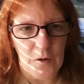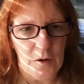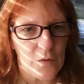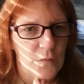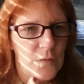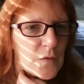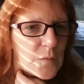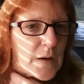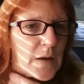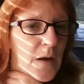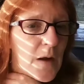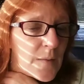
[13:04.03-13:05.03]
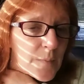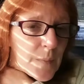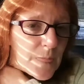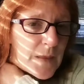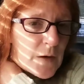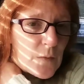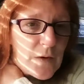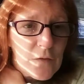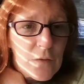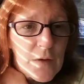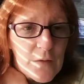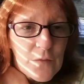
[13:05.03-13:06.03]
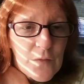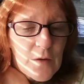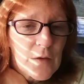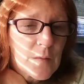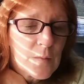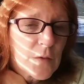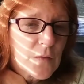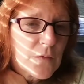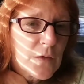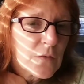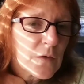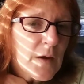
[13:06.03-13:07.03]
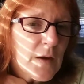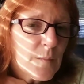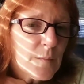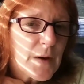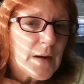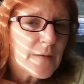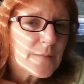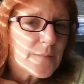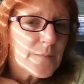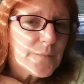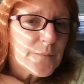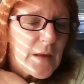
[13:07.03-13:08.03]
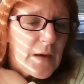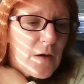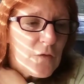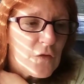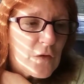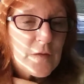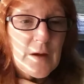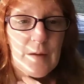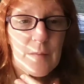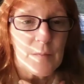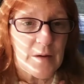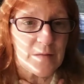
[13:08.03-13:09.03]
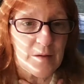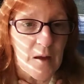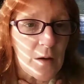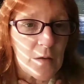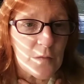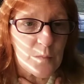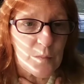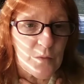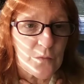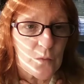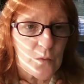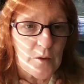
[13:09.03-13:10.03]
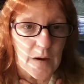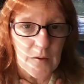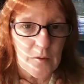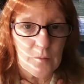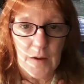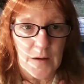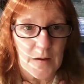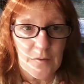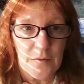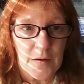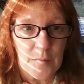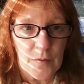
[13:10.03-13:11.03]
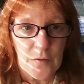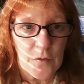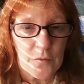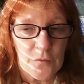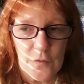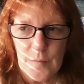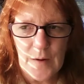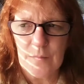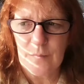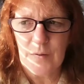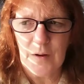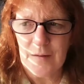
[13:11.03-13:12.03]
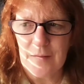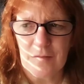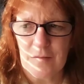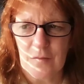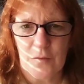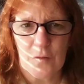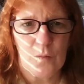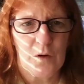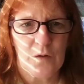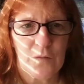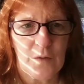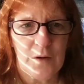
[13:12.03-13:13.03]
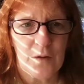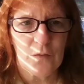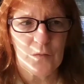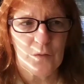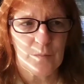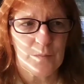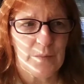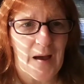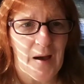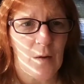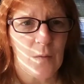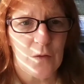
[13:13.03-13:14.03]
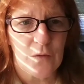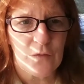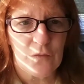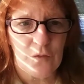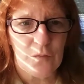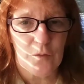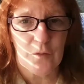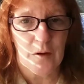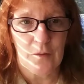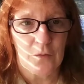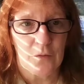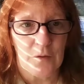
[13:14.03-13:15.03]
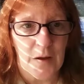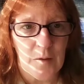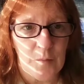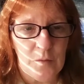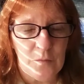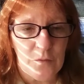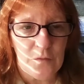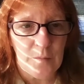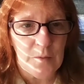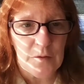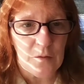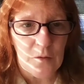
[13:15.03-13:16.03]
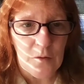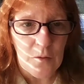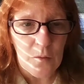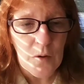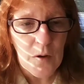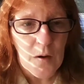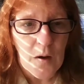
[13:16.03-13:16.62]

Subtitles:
100 views. But, you know, I do get a fair number of views. But just like myself, before I knew anything about YouTube, I'd sit there and watch videos for hours just for entertainment, for something to do,